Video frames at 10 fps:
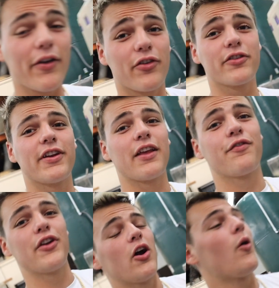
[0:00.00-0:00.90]
I start today's
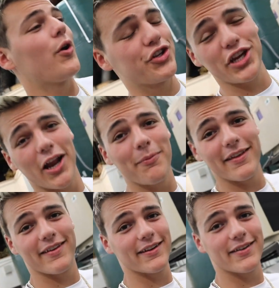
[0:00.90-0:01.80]
video, I want to shout out my
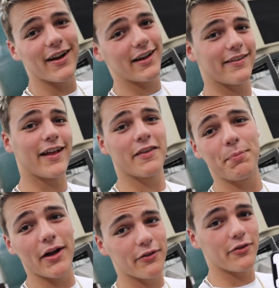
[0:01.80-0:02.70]
TikTok. It's not
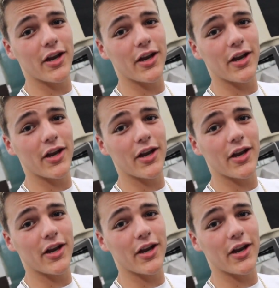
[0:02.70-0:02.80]
sponsored.